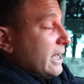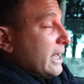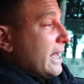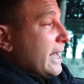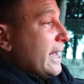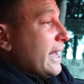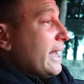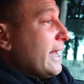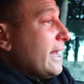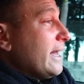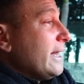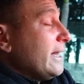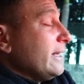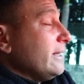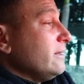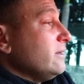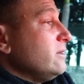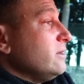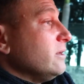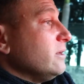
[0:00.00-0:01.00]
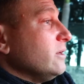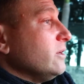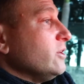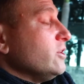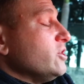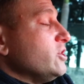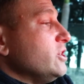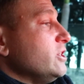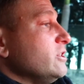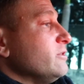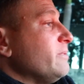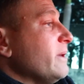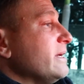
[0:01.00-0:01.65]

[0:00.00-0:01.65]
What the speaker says: and she's